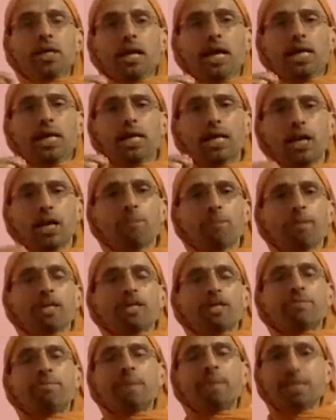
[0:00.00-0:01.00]
a little
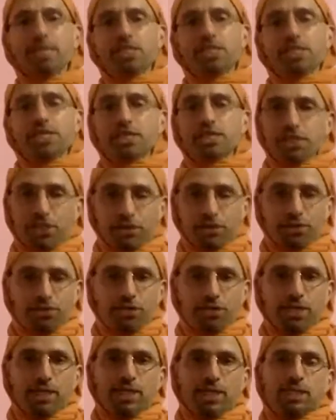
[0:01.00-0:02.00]
bit meditative.
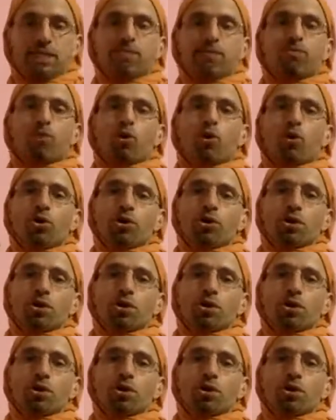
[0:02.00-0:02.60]
It is a more